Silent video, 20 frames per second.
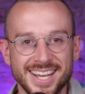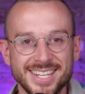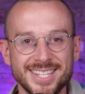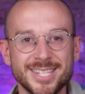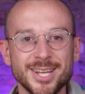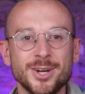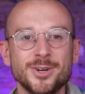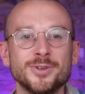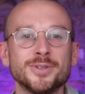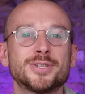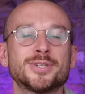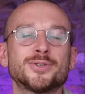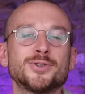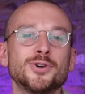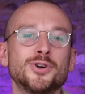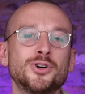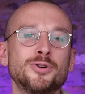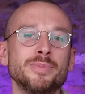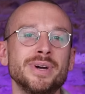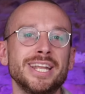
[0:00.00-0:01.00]
So,
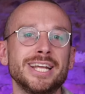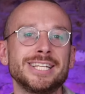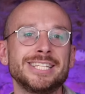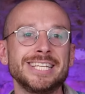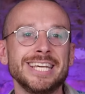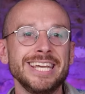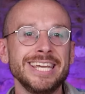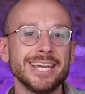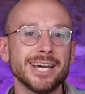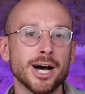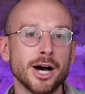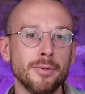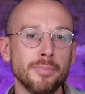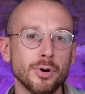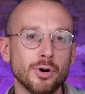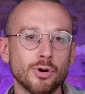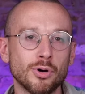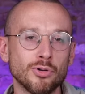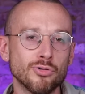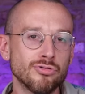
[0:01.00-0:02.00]
storm in a
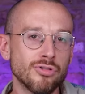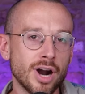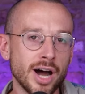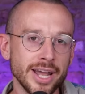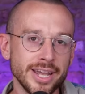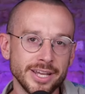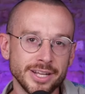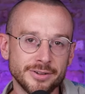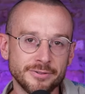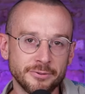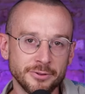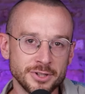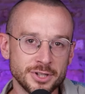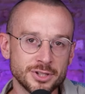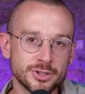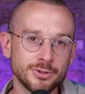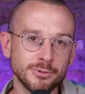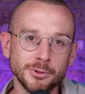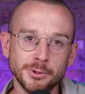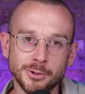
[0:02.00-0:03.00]
teacup or riot
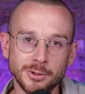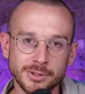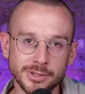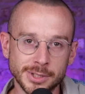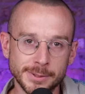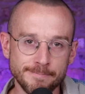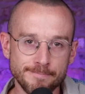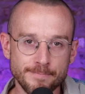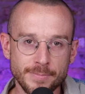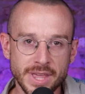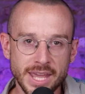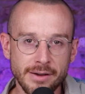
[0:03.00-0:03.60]
forestalled.